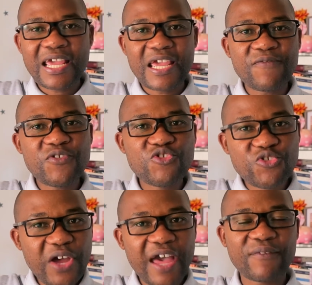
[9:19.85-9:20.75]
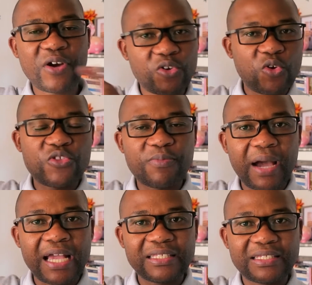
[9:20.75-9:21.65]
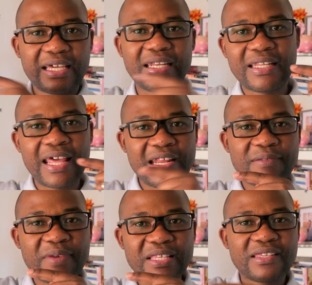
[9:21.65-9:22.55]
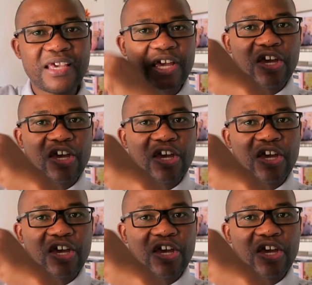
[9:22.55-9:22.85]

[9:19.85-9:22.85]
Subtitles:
If you do have a growth mindset, then it means